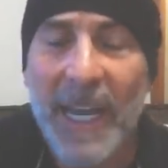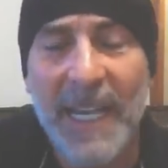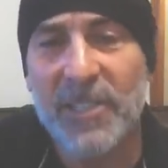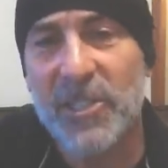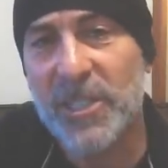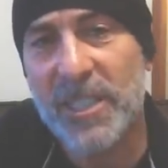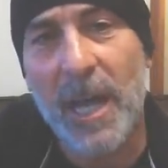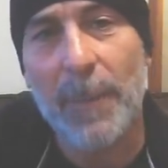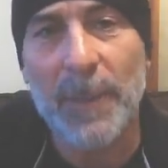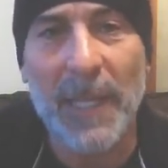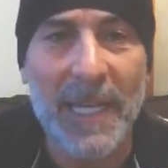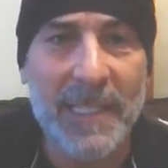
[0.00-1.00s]
and
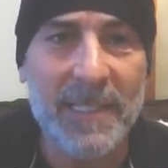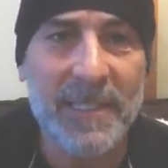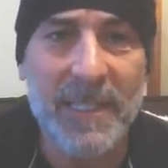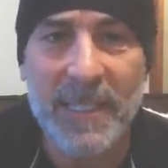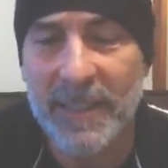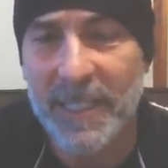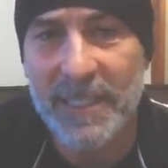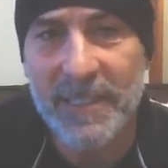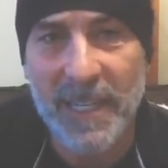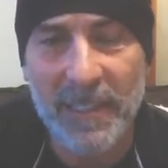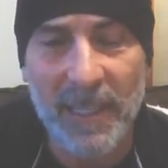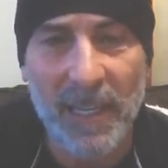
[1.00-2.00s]
stop licensing these
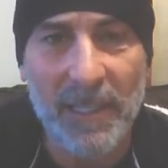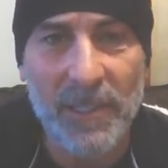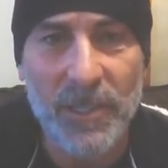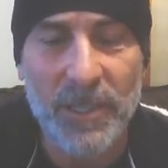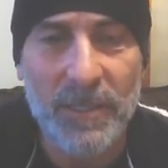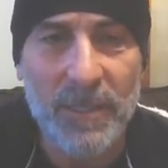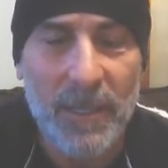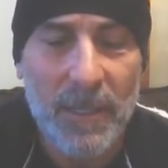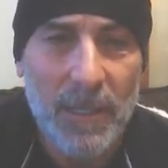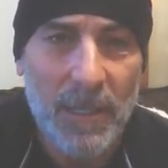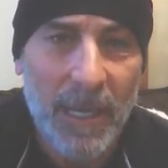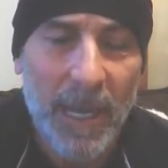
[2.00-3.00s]
technologies.
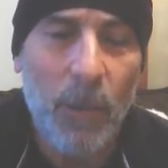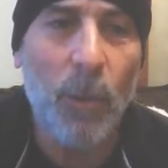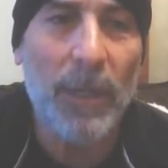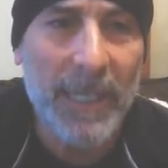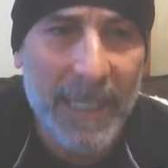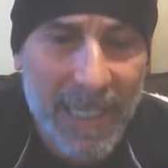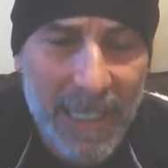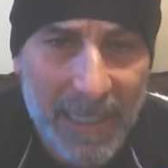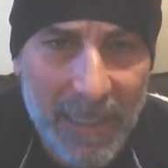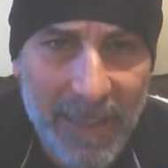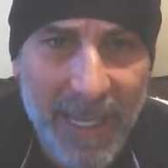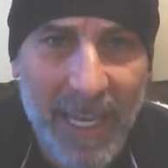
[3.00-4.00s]
And we're going to get
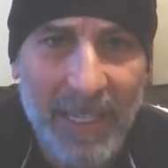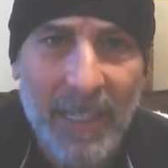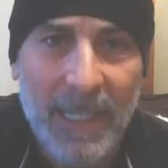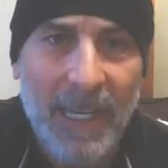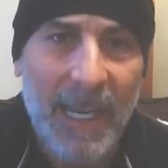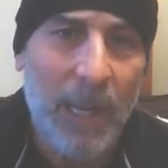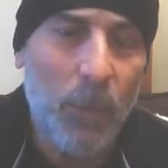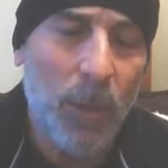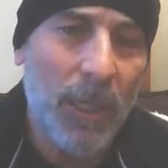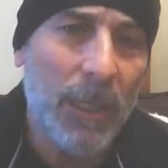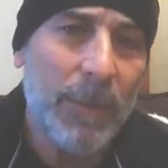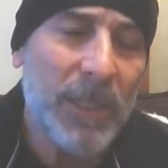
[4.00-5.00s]
into that, and
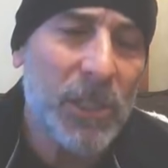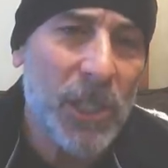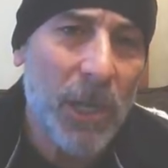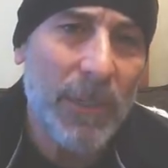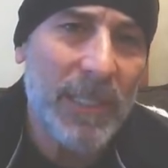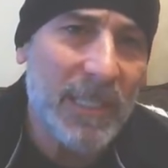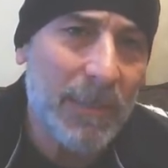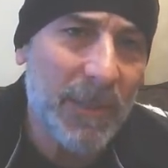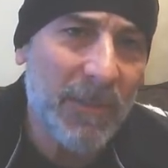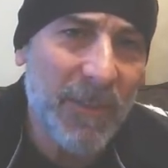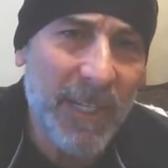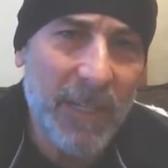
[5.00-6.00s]
we're going to be showing some of
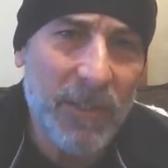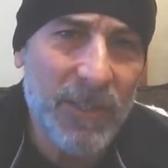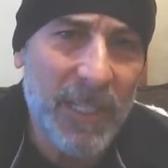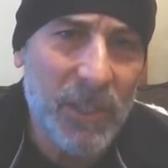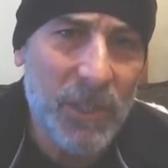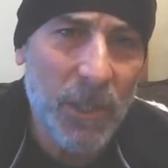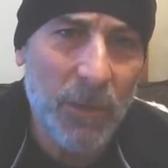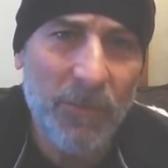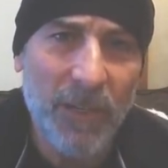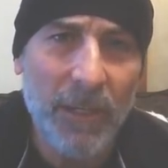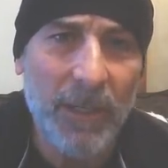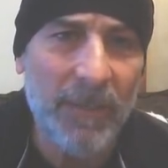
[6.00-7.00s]
the videos that show
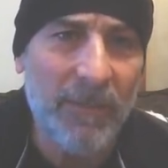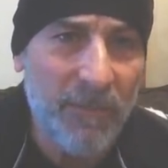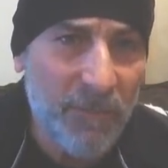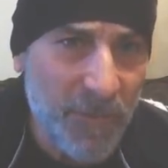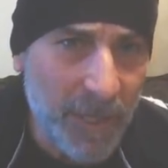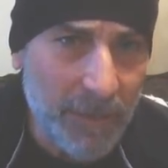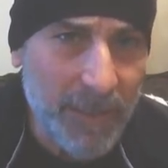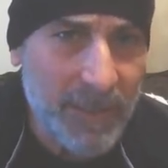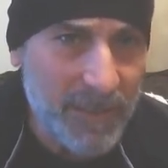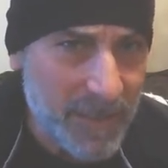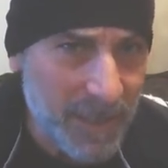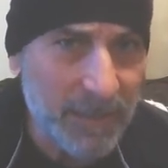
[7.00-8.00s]
very, very
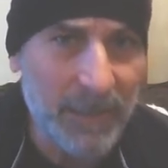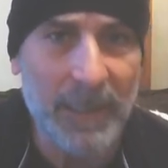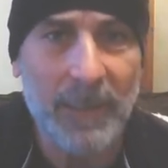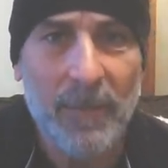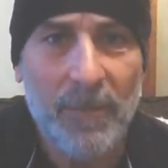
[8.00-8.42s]
succinctly